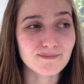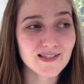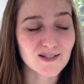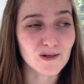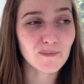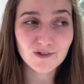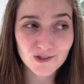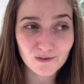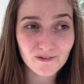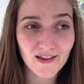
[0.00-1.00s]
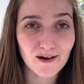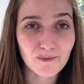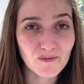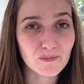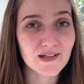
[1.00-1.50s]
So I'm not sure that that
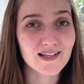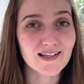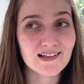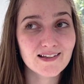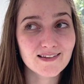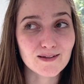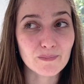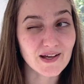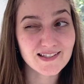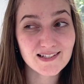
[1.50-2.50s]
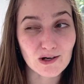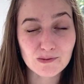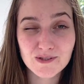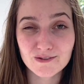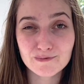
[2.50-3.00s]
one will be the best
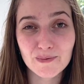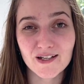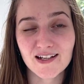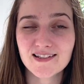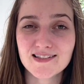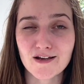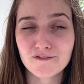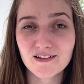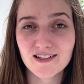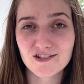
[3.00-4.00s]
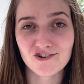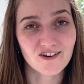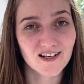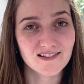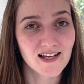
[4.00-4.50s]
option, but it is definitely a
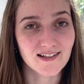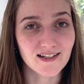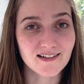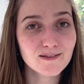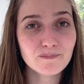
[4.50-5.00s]
strong contender.